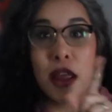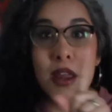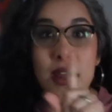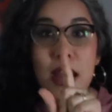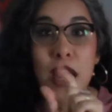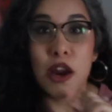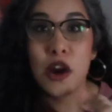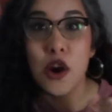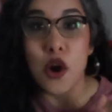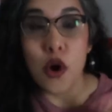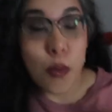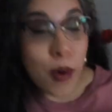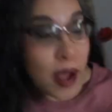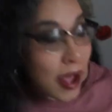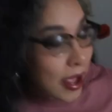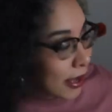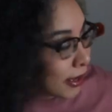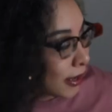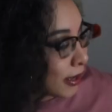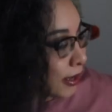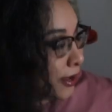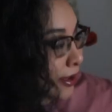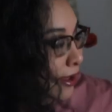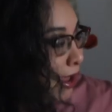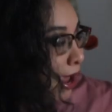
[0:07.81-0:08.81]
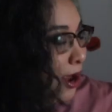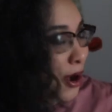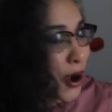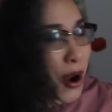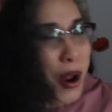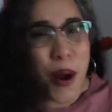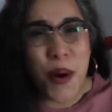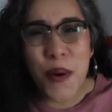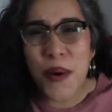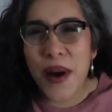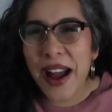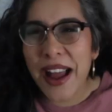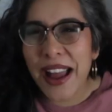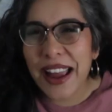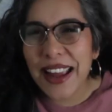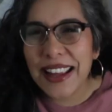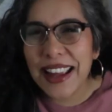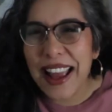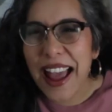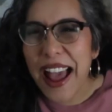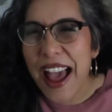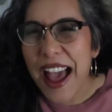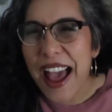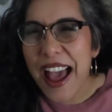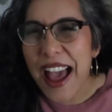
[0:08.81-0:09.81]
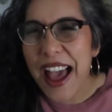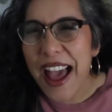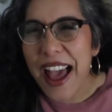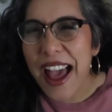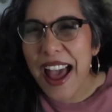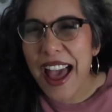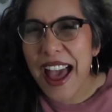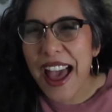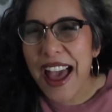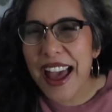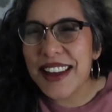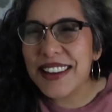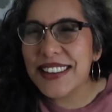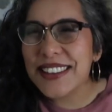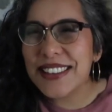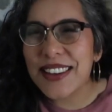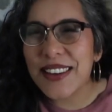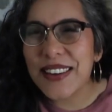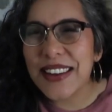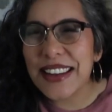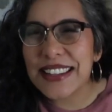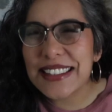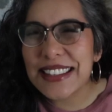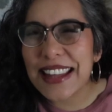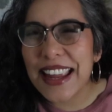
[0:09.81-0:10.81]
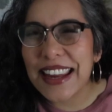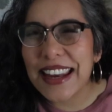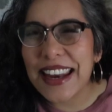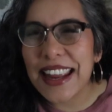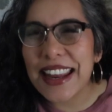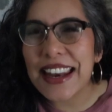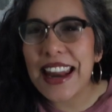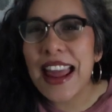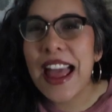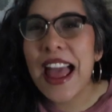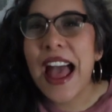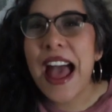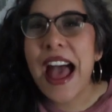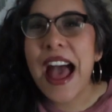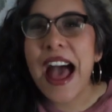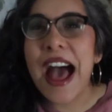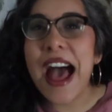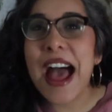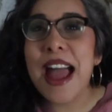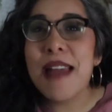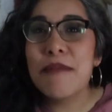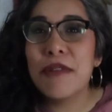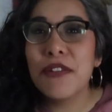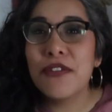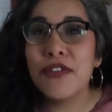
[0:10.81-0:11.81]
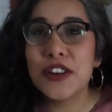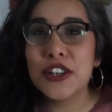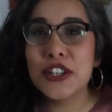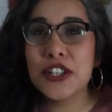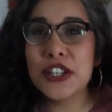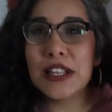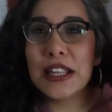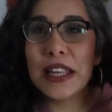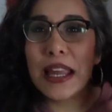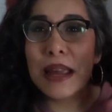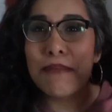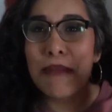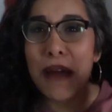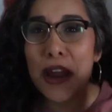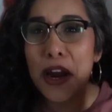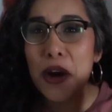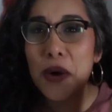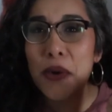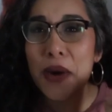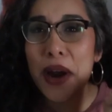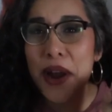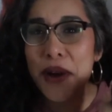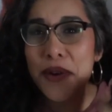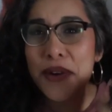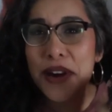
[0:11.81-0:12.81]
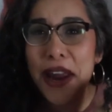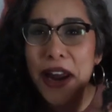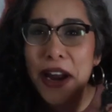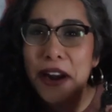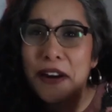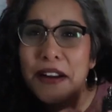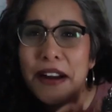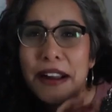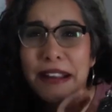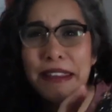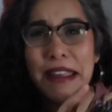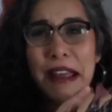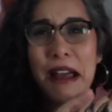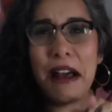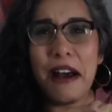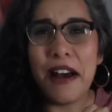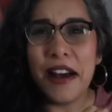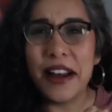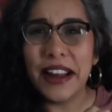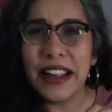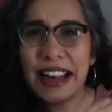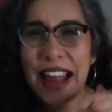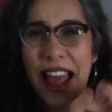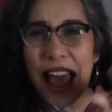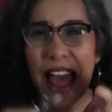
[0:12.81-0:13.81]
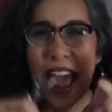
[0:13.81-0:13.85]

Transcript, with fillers: Y'all know why? Y'all know why? I'm so excited. I'm officially in my crown era, y'all.